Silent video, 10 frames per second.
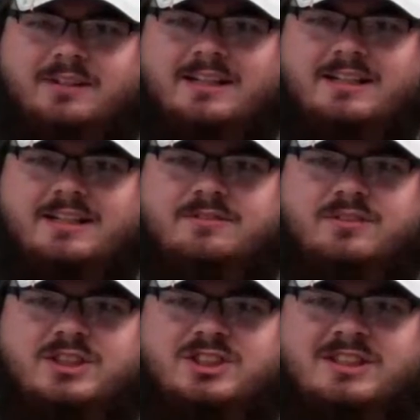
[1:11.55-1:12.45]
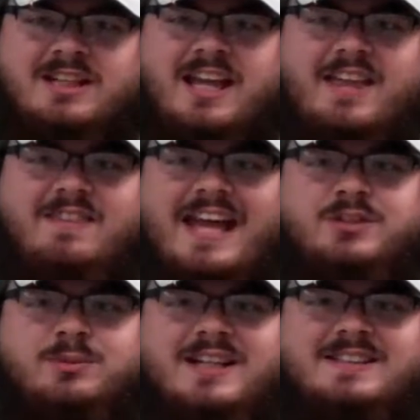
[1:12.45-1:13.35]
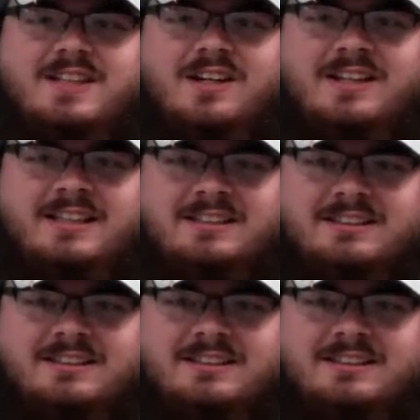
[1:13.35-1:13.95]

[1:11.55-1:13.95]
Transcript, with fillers: ready to get fishing, and that's when I saw it